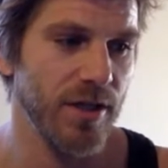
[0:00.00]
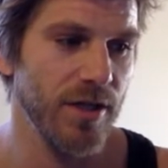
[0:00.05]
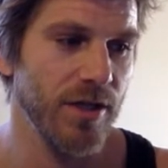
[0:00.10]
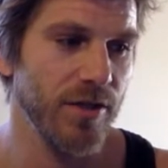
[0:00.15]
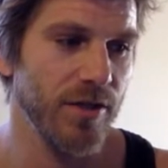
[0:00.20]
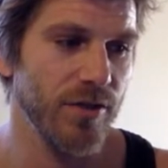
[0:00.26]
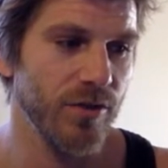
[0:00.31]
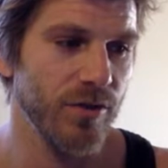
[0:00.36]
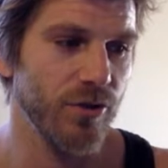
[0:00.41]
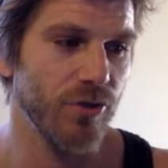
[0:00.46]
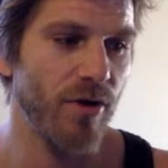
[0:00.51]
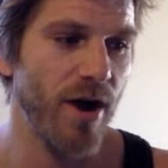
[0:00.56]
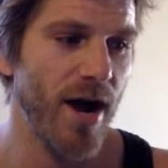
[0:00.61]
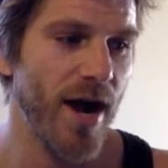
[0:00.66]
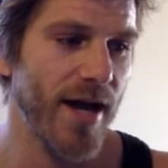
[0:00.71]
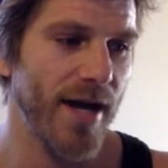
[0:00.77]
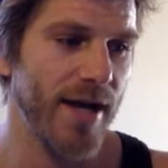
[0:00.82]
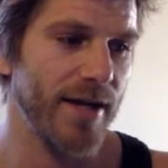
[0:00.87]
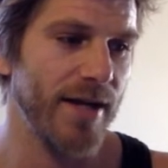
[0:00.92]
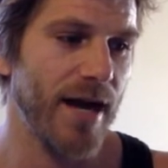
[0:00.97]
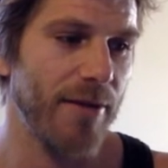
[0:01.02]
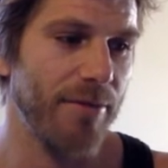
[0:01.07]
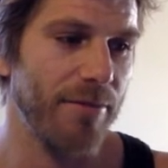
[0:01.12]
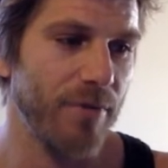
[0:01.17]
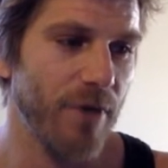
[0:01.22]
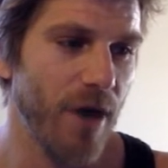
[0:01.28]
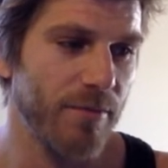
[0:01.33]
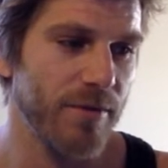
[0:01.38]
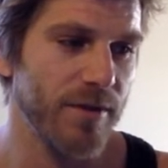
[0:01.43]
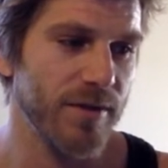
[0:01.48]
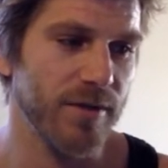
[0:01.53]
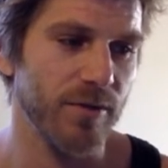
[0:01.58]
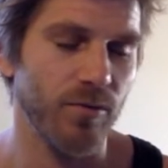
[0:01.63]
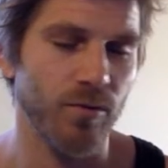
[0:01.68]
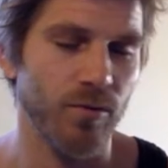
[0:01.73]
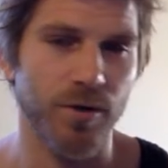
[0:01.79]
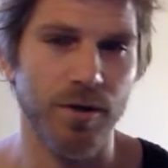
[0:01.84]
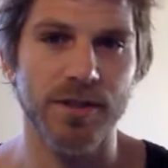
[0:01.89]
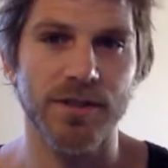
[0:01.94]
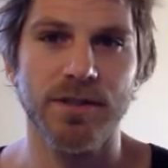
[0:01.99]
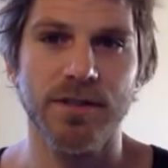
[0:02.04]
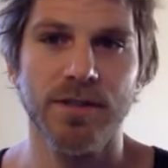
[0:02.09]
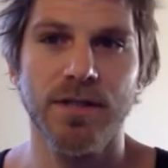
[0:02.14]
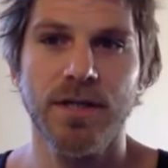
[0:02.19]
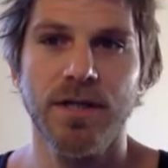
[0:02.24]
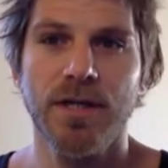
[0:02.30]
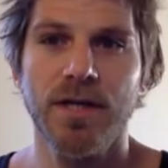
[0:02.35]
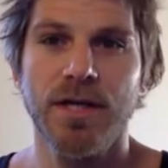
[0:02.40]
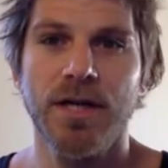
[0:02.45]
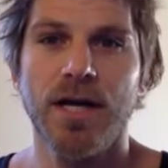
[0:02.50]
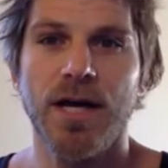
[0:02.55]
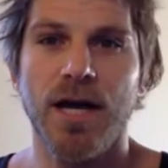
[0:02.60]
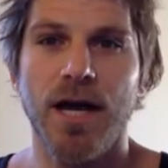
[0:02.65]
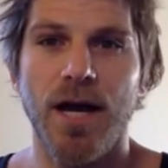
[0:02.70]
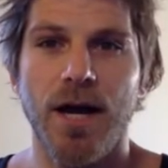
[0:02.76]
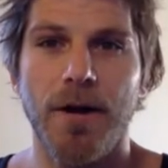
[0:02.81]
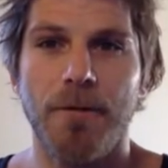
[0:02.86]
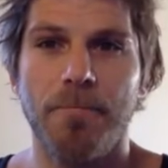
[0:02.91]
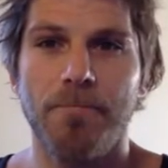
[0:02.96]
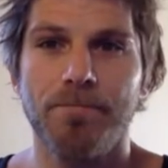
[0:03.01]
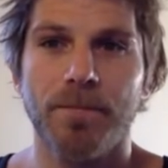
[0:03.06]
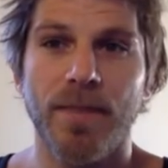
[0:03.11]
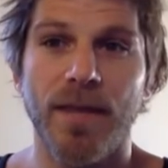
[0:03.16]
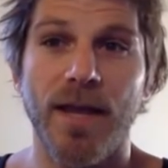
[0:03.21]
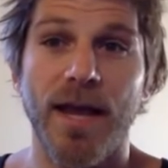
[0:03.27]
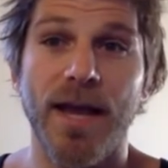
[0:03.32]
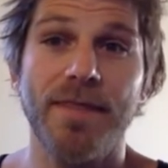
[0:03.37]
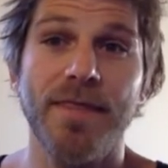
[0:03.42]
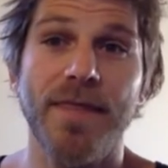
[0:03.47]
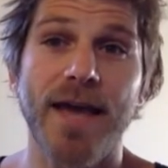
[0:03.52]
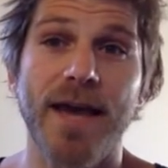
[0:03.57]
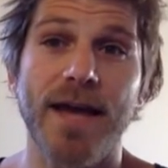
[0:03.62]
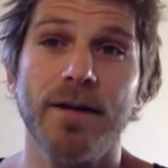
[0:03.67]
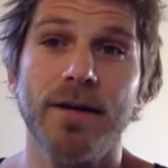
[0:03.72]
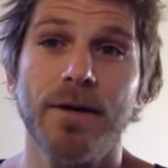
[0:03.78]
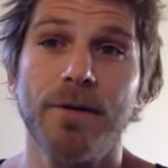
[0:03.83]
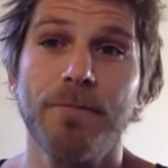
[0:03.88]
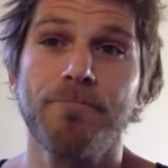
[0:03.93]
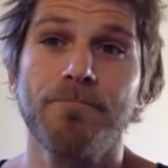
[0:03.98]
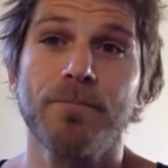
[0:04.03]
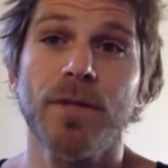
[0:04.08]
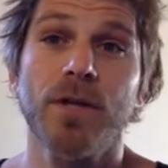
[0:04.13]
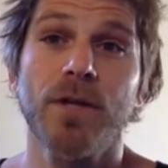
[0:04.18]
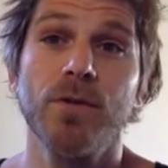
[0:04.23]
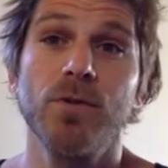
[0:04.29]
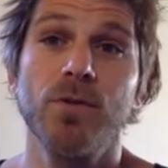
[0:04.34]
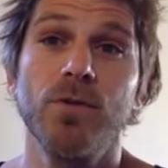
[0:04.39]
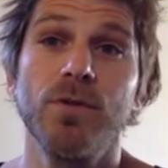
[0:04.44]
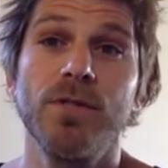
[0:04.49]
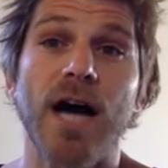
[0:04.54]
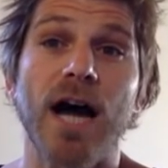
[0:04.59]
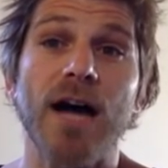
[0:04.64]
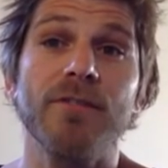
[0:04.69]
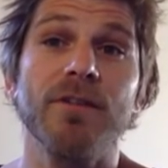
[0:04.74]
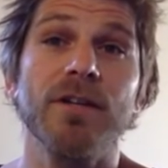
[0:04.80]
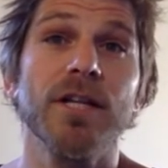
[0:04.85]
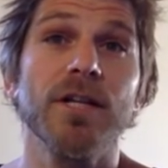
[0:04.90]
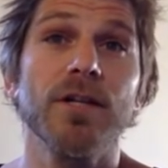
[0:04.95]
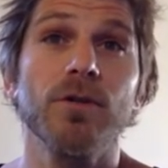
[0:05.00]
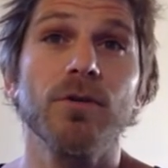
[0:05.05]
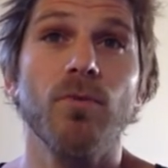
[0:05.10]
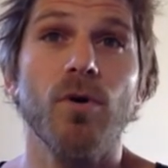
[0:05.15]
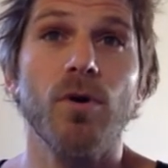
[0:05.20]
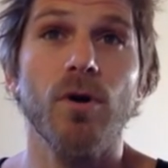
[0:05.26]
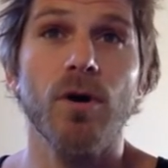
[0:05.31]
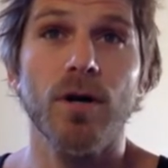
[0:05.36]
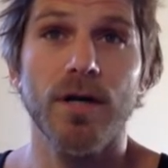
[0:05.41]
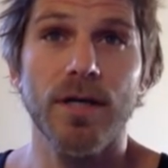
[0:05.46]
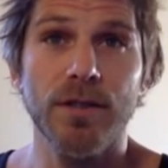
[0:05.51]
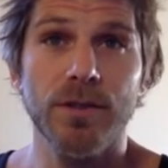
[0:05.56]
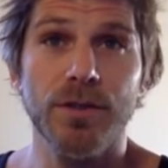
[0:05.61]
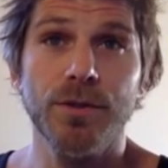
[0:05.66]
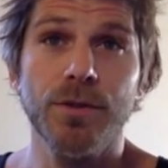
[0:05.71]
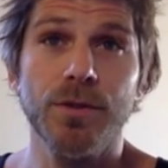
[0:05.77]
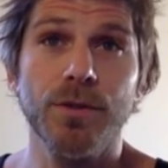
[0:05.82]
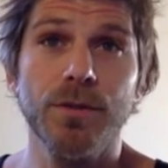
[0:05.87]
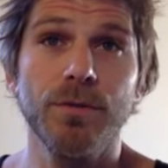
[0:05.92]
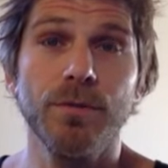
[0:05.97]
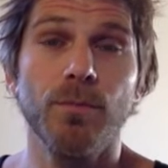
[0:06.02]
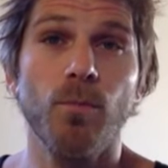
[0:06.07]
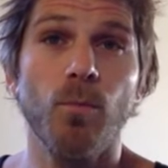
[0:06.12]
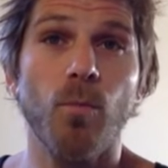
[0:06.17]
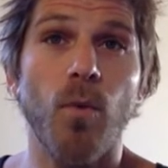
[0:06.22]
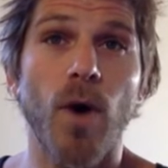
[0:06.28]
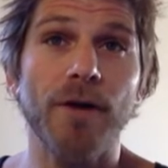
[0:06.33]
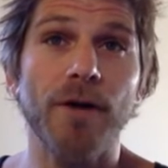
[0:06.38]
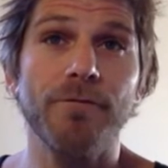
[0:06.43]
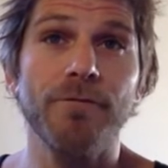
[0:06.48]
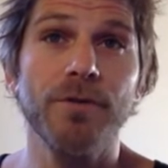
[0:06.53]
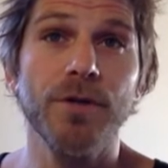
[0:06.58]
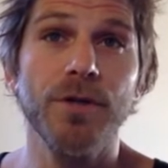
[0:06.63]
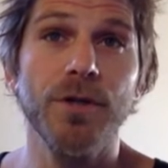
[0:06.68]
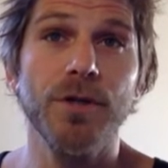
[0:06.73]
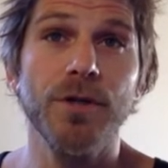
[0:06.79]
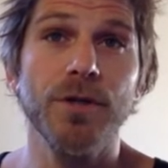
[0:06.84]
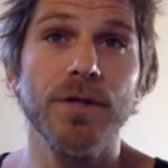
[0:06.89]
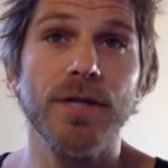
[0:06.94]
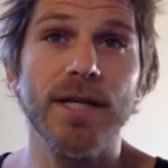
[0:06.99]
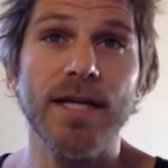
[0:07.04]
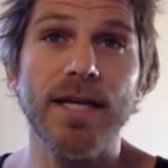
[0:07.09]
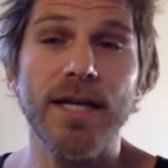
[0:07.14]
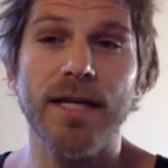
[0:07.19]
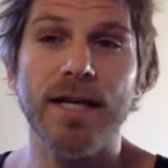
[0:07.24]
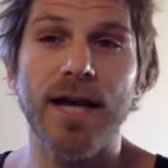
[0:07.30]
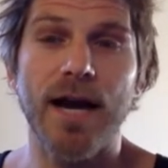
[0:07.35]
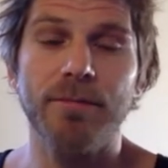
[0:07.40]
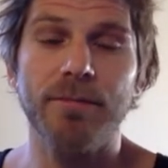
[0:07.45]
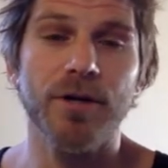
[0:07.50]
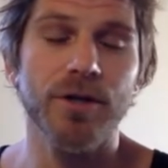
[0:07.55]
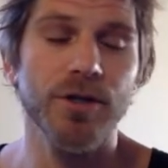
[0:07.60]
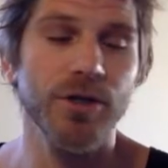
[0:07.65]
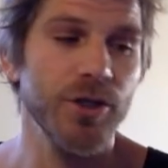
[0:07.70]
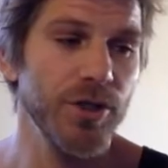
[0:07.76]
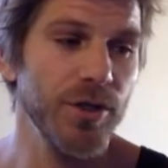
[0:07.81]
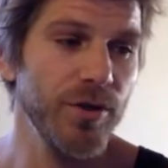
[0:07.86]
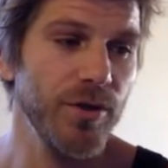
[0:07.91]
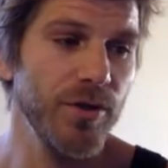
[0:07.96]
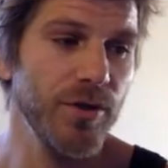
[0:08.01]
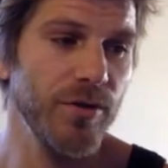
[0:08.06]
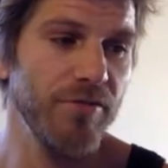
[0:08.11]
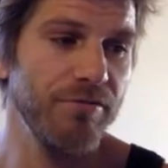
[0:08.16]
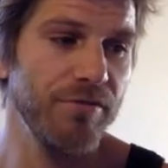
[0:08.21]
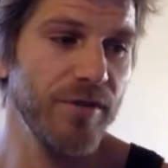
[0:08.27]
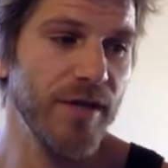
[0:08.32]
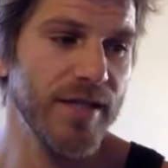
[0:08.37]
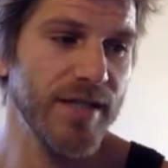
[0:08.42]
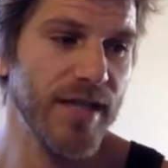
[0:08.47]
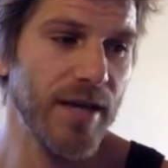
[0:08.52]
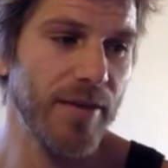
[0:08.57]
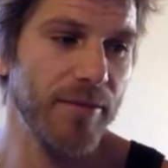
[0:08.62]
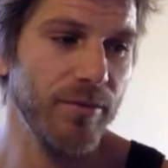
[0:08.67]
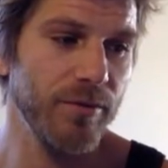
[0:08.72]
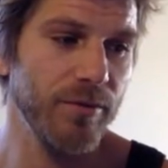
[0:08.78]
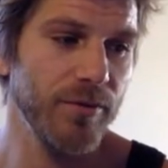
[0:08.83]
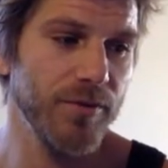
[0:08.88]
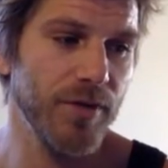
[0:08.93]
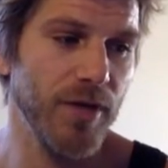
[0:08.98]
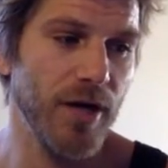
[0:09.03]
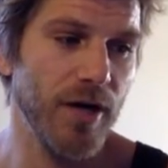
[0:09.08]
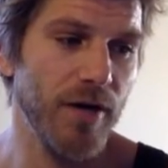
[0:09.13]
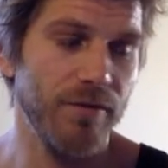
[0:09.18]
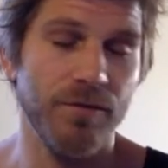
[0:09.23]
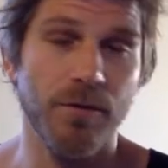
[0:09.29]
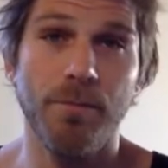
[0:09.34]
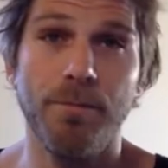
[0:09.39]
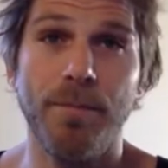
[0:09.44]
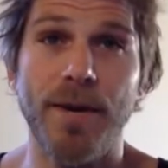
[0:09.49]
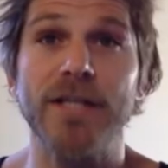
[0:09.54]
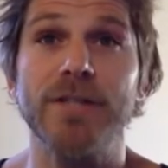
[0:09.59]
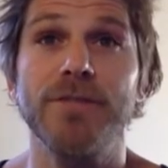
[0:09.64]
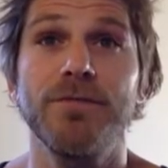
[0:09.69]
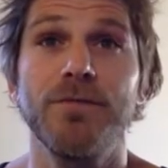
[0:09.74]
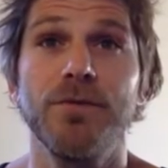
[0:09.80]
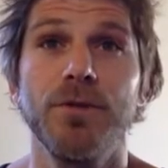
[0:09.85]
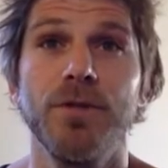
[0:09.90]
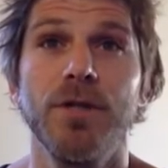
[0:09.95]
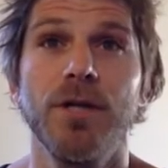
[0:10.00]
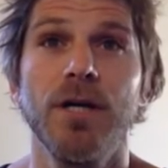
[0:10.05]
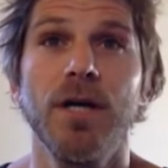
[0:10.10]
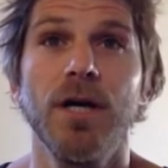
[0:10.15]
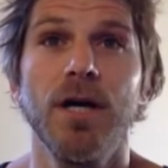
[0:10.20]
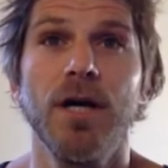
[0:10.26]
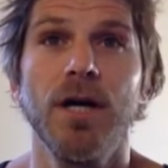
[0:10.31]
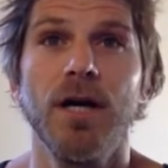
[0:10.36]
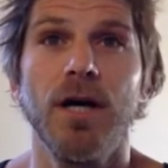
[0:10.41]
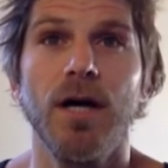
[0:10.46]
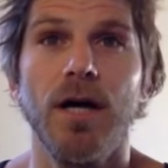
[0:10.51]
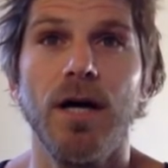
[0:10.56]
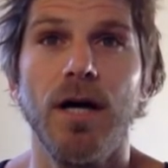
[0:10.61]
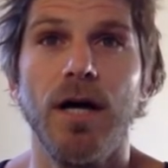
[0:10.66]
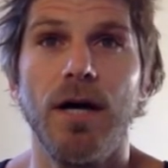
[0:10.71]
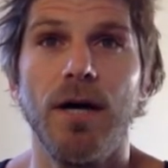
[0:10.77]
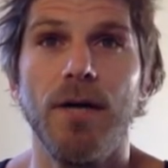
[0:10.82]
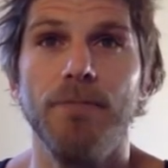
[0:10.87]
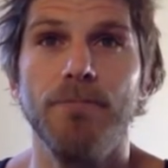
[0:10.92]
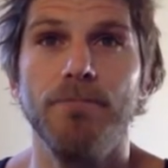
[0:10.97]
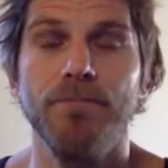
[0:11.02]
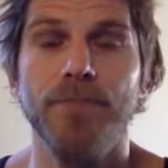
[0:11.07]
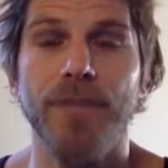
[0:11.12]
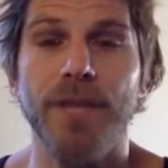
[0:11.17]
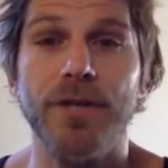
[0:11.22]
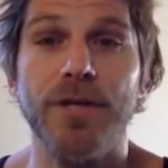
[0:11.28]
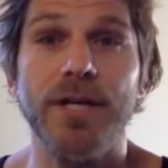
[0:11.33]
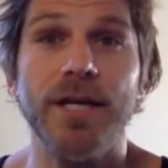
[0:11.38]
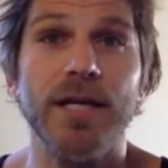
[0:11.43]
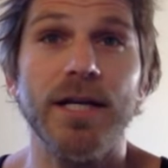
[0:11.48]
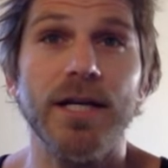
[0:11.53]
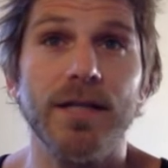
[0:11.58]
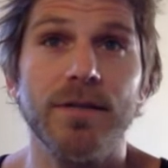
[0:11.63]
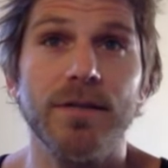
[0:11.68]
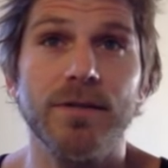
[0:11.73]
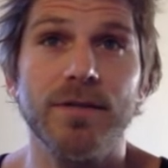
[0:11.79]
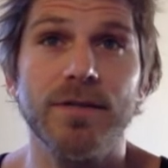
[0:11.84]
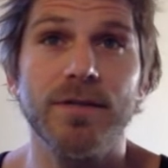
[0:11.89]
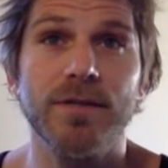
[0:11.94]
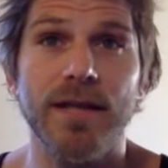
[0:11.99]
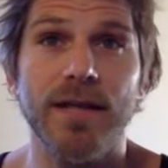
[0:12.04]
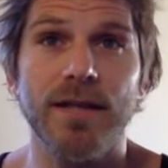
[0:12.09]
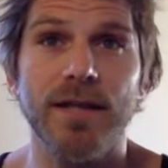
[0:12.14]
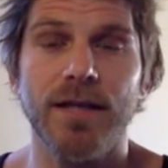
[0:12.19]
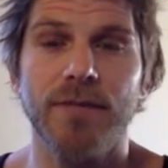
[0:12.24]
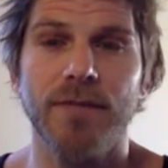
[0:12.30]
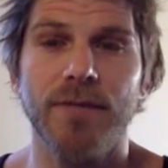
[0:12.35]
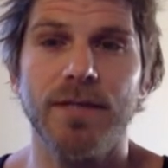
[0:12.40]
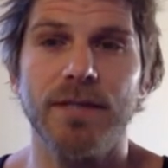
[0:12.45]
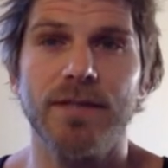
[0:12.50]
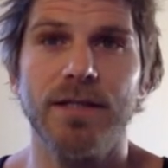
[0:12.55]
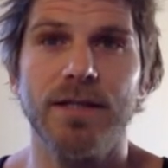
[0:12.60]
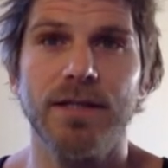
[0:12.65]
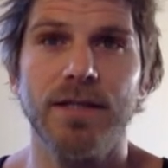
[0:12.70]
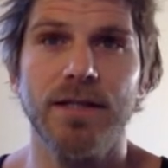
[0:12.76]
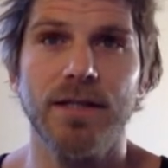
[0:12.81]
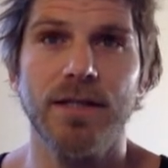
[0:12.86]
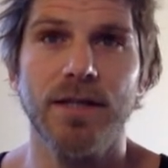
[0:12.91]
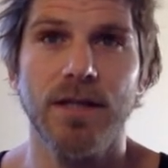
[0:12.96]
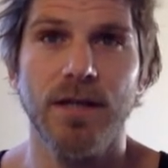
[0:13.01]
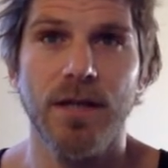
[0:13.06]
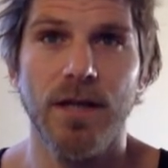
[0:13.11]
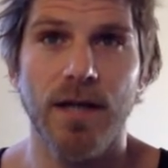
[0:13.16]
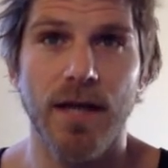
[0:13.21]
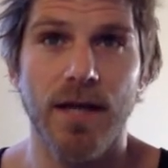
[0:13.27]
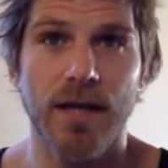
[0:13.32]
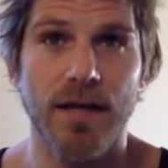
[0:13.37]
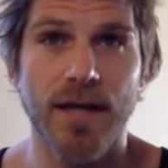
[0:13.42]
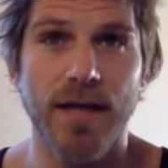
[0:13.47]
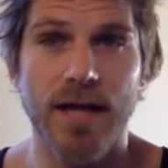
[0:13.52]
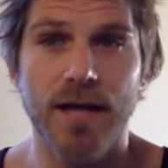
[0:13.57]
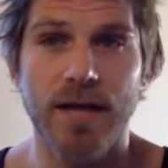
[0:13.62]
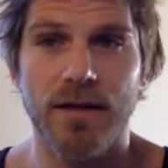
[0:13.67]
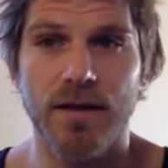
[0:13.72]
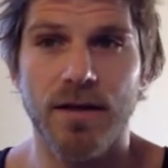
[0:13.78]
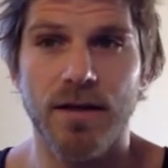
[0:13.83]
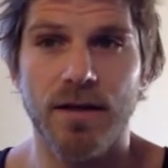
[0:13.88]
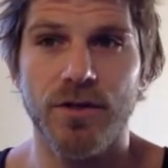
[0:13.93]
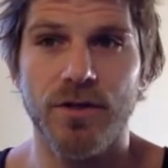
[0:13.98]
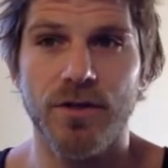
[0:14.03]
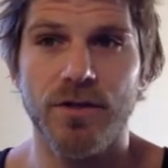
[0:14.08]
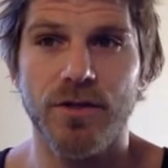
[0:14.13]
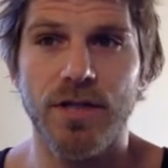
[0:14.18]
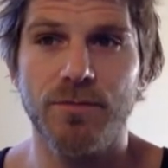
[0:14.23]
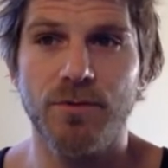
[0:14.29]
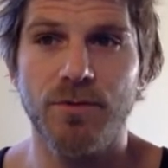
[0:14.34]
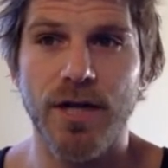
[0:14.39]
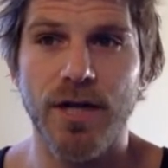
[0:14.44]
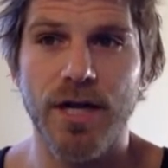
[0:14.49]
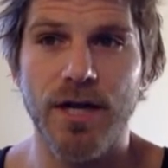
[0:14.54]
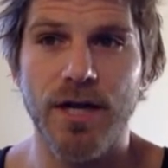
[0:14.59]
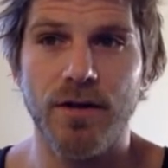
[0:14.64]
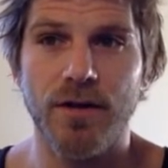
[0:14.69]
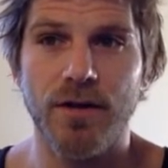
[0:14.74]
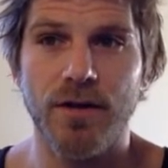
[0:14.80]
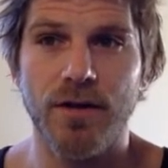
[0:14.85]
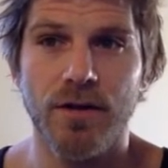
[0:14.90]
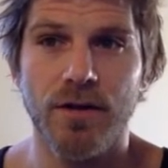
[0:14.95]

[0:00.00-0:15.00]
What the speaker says: So try it, I promise it works. And then to dive a little more into what food you could eat, I'm going to show you a few examples of the best food that you can eat to stay lean, basically. And again, there's an ebook here